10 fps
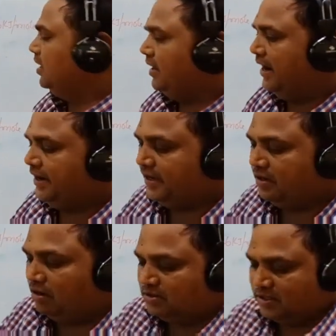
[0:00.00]
nitric
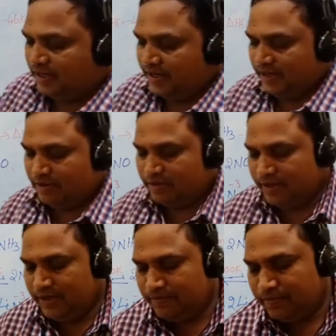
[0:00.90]
oxide.
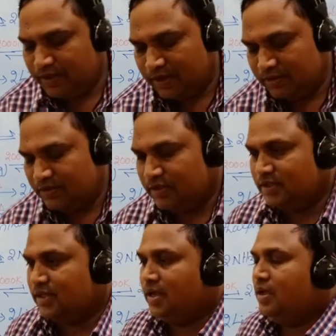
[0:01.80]
Now, this is
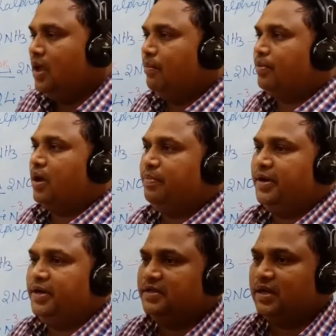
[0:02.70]
the
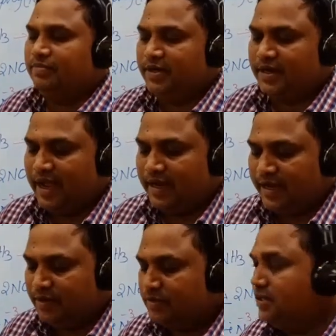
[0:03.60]
properties of the
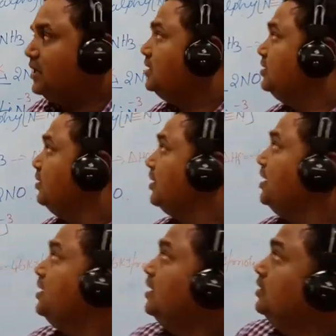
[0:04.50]
dinitrogens.
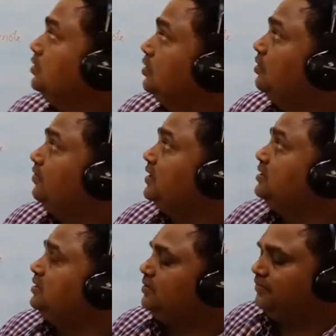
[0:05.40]
So first
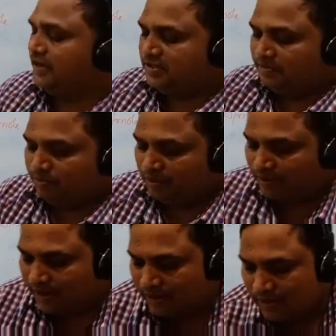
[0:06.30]
very simple
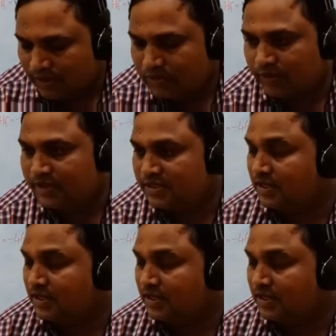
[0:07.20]
one. So it's a